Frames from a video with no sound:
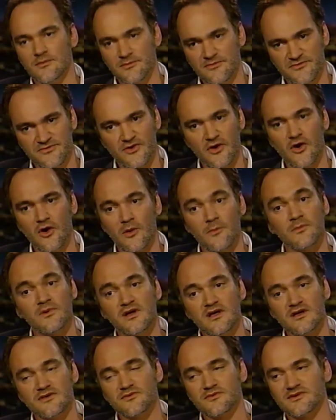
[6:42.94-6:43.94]
film
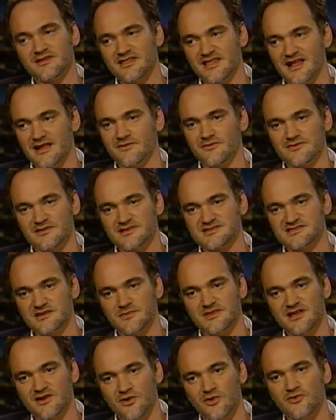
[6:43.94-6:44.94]
with some
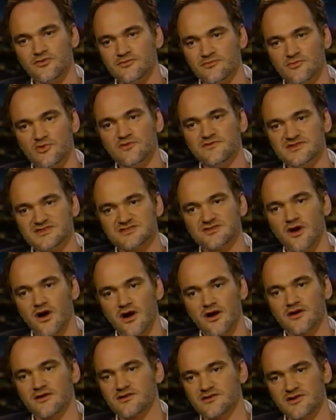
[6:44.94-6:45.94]
of that old movie
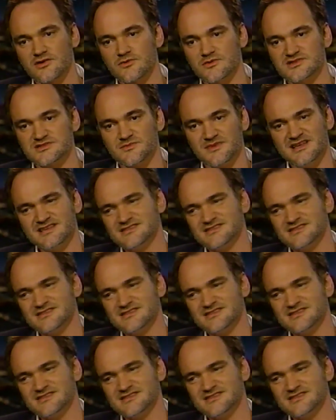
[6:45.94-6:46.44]
star charisma.